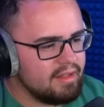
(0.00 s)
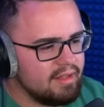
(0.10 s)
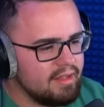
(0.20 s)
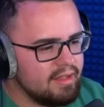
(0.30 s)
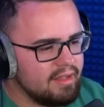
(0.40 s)

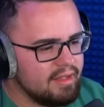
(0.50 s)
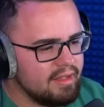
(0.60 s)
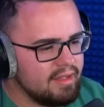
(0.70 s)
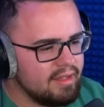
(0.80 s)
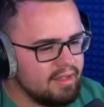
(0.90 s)

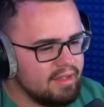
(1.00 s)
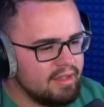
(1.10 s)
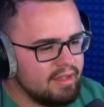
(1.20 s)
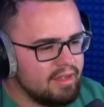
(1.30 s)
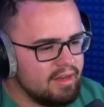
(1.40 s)

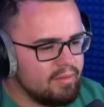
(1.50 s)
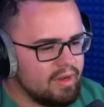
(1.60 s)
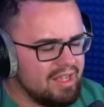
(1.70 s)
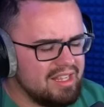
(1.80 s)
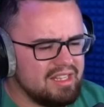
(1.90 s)
All
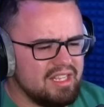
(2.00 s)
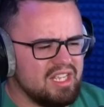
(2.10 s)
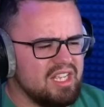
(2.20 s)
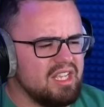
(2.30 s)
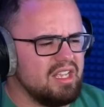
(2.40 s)
right.
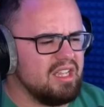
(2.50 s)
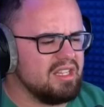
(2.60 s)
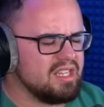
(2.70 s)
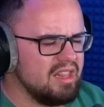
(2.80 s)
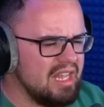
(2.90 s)

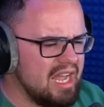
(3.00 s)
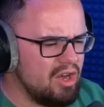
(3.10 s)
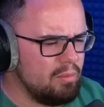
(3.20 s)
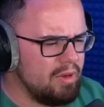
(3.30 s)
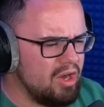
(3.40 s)
That's a
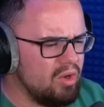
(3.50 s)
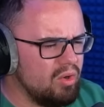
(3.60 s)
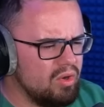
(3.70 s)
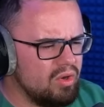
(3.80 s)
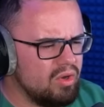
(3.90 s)
loud
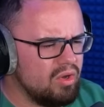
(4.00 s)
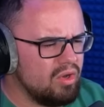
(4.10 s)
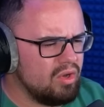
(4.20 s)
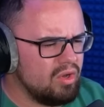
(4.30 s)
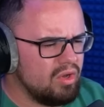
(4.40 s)

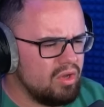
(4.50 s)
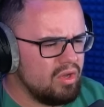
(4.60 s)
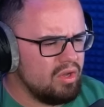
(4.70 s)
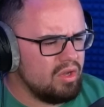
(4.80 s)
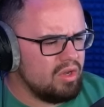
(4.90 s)

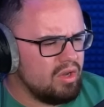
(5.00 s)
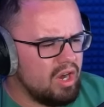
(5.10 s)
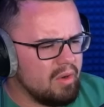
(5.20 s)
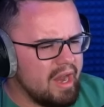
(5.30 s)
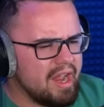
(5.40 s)
boat.
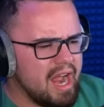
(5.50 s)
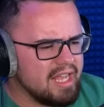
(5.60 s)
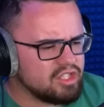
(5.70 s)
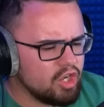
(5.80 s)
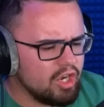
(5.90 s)
All right,
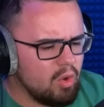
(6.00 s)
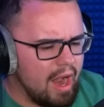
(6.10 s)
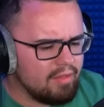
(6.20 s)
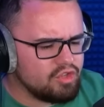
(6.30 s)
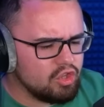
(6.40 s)
guys, we're gonna go
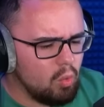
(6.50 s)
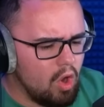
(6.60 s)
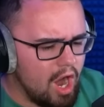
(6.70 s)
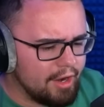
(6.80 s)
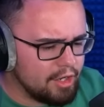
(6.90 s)
out into the
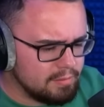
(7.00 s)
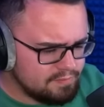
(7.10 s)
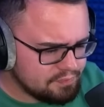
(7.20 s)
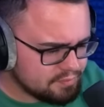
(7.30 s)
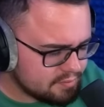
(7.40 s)
water
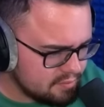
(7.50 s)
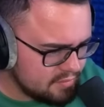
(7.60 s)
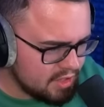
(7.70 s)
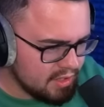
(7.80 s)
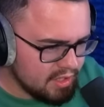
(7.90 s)

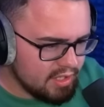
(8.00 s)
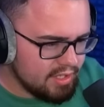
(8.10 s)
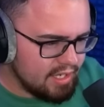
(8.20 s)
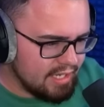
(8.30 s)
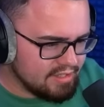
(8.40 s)

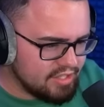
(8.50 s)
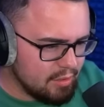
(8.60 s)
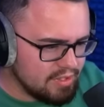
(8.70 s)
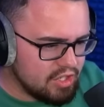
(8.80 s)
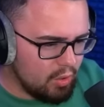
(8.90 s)
and see
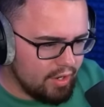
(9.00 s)
what's going